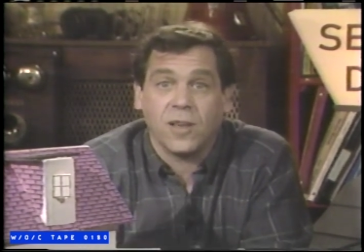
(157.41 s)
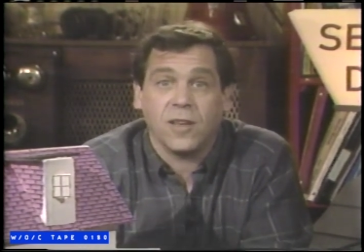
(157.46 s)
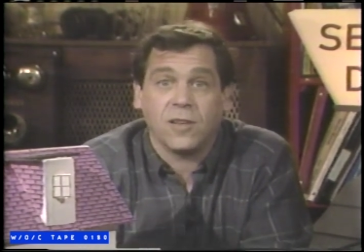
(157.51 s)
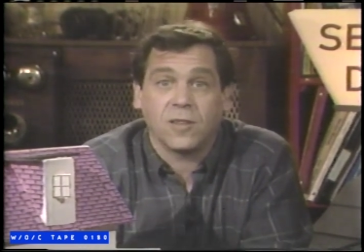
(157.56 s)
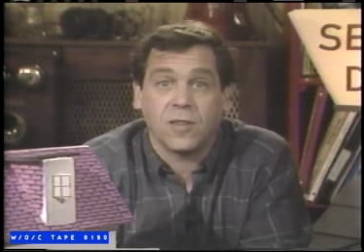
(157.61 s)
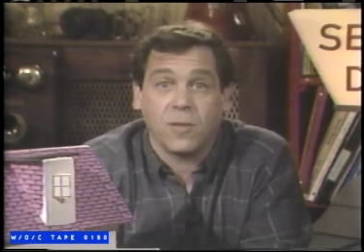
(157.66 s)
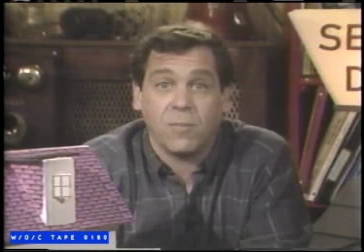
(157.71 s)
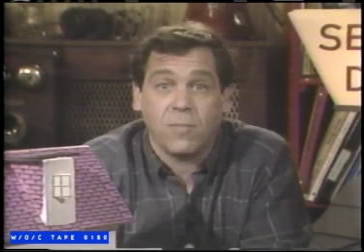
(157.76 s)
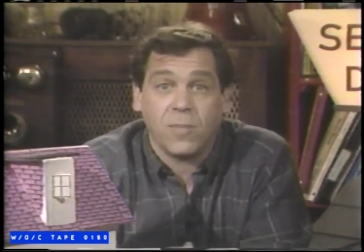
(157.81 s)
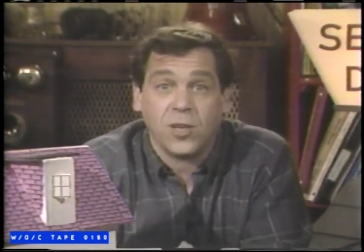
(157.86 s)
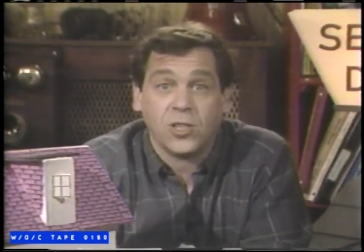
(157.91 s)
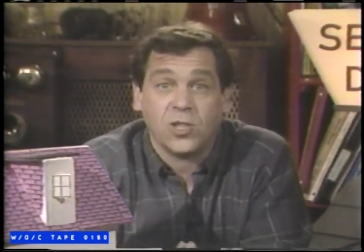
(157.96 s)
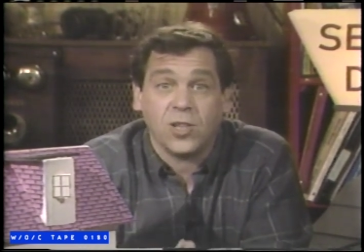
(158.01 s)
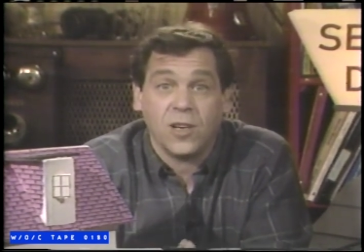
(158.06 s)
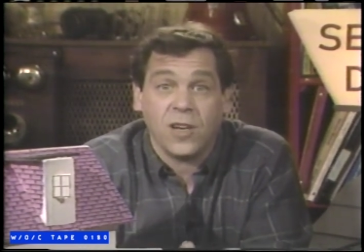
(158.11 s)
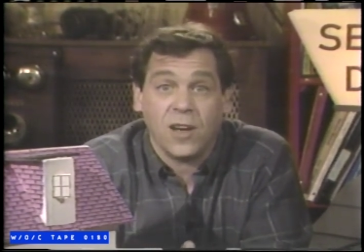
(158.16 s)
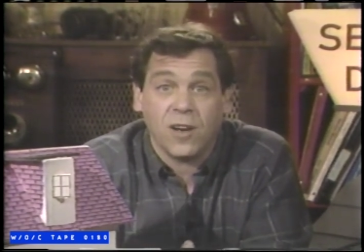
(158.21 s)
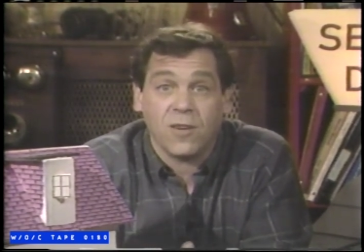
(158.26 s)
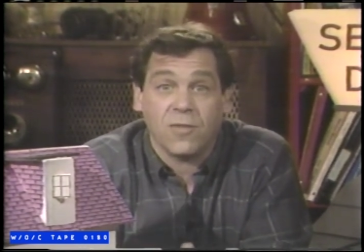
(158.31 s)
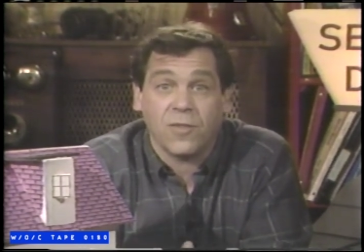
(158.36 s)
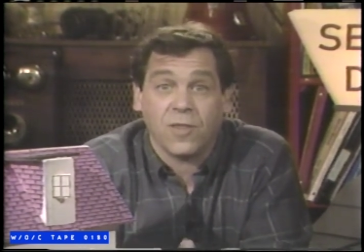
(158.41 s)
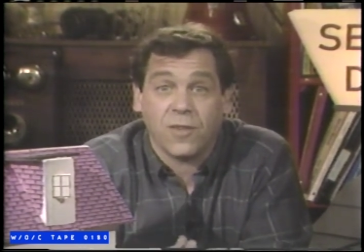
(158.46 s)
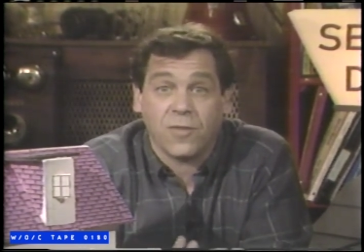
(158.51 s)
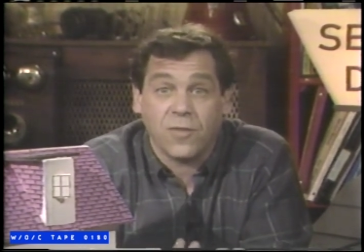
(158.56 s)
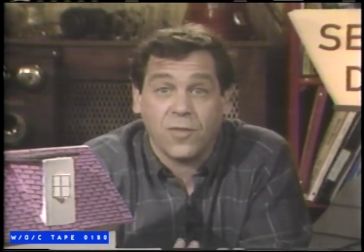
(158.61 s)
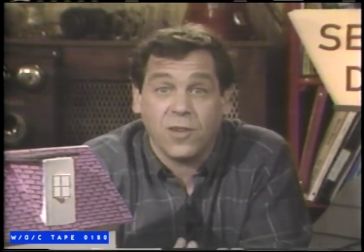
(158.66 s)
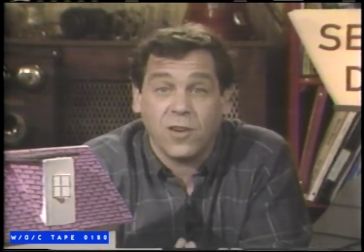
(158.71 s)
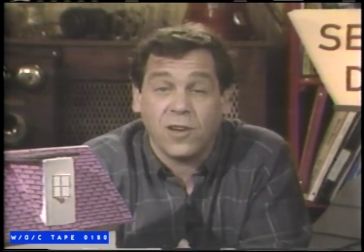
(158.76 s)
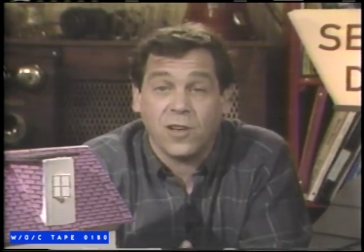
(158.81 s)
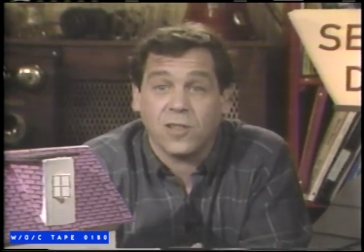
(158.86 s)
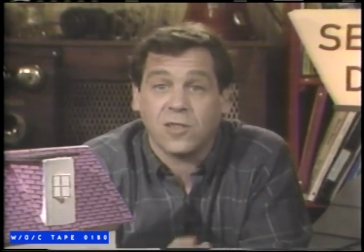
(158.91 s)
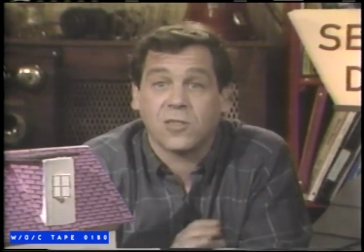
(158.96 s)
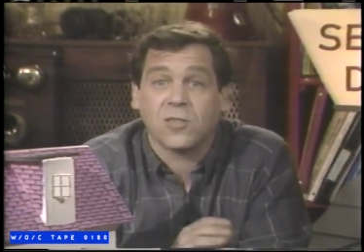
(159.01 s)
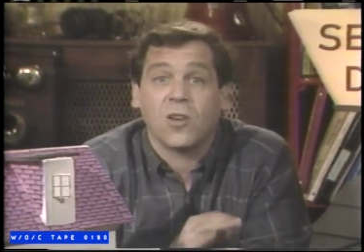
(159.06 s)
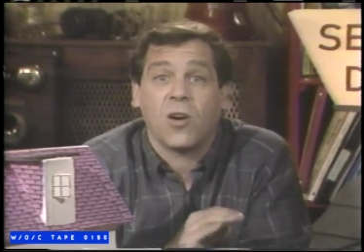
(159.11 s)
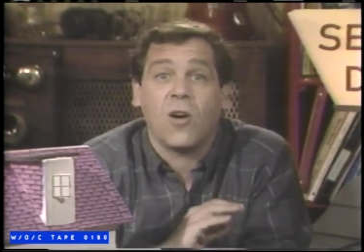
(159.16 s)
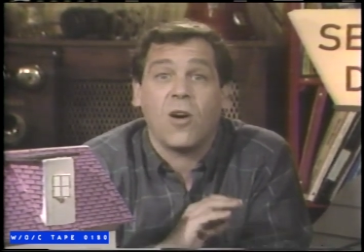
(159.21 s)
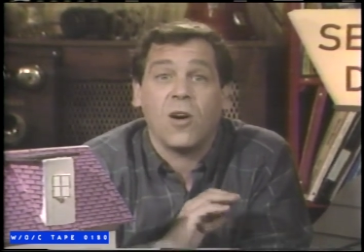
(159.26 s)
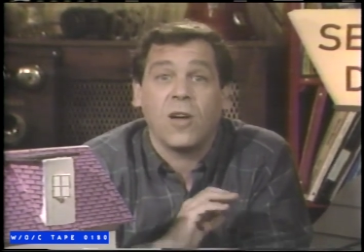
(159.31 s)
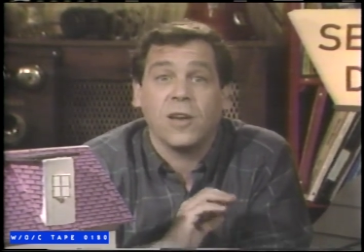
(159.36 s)
and combustion air for the
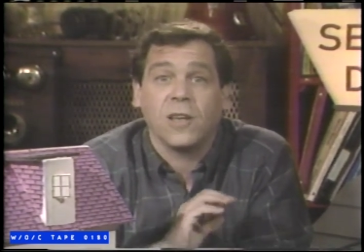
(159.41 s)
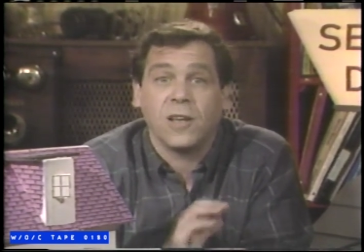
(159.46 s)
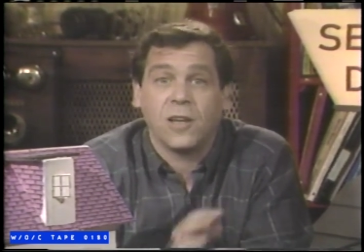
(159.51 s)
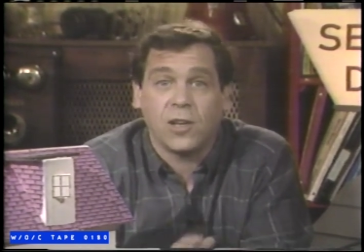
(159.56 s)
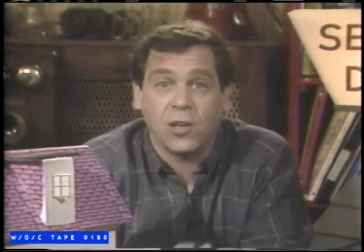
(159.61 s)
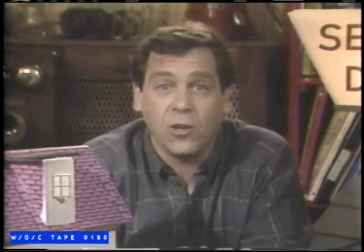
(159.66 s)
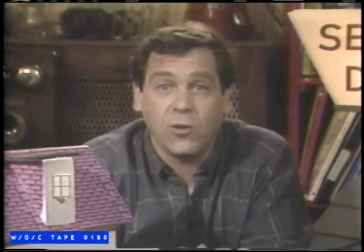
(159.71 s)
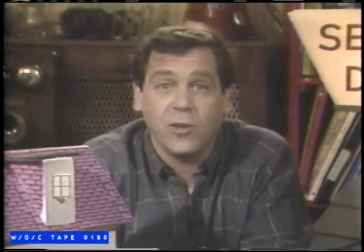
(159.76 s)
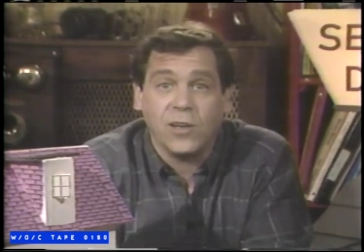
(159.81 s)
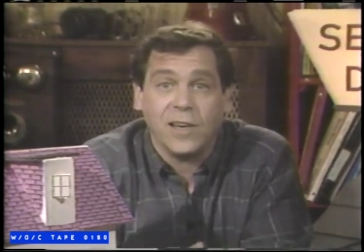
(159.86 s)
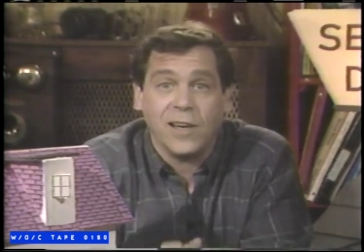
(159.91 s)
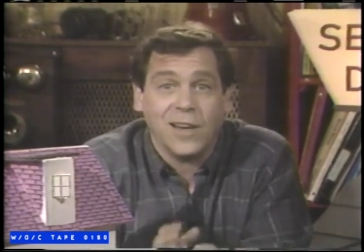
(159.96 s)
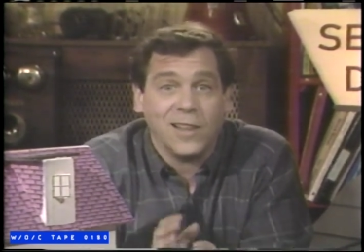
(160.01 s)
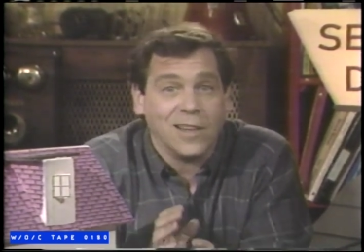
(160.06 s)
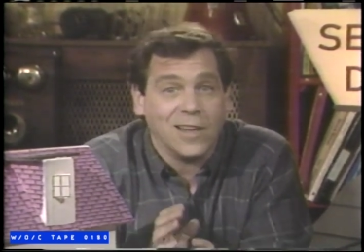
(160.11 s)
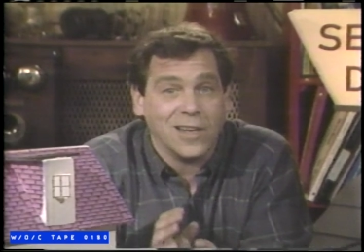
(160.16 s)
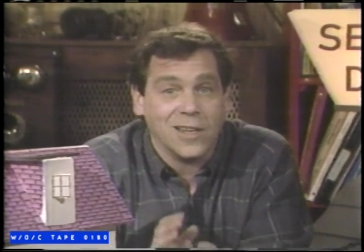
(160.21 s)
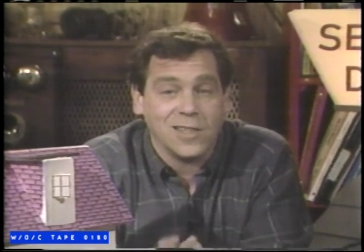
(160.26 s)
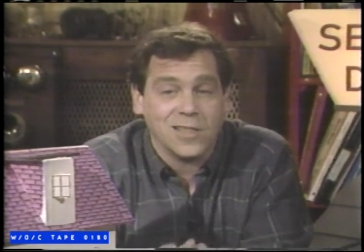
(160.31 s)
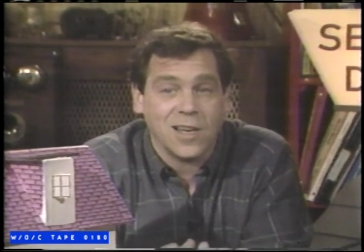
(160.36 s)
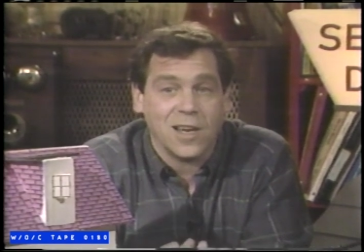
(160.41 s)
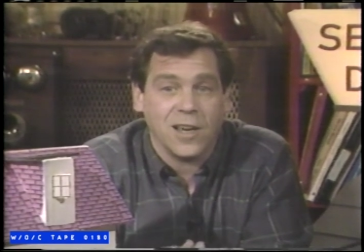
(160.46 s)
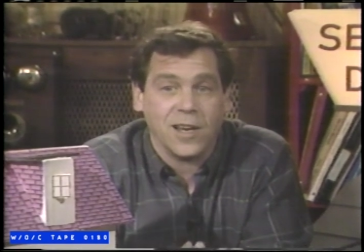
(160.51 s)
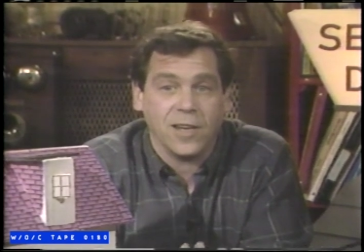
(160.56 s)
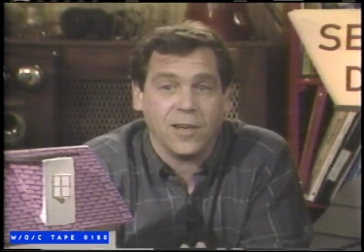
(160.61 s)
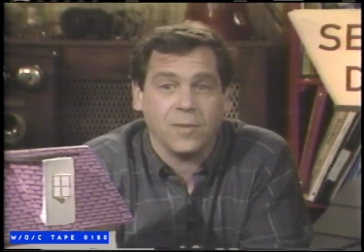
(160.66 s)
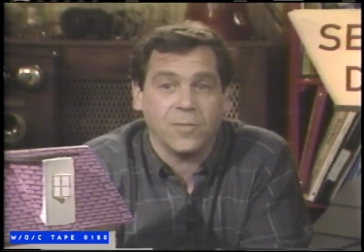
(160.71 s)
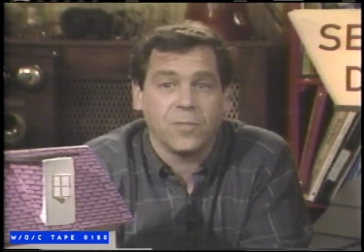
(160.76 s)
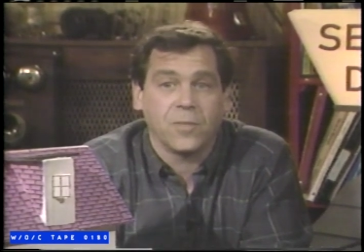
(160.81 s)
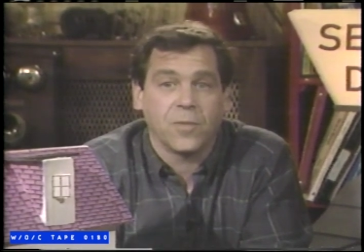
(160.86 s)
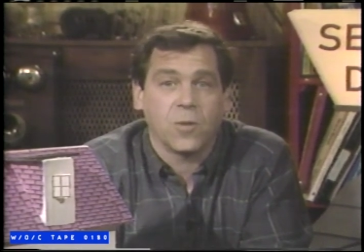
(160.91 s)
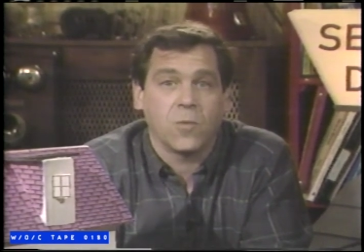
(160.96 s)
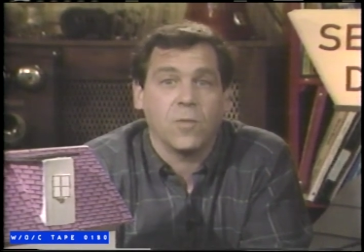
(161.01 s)
furnace, all included in the design.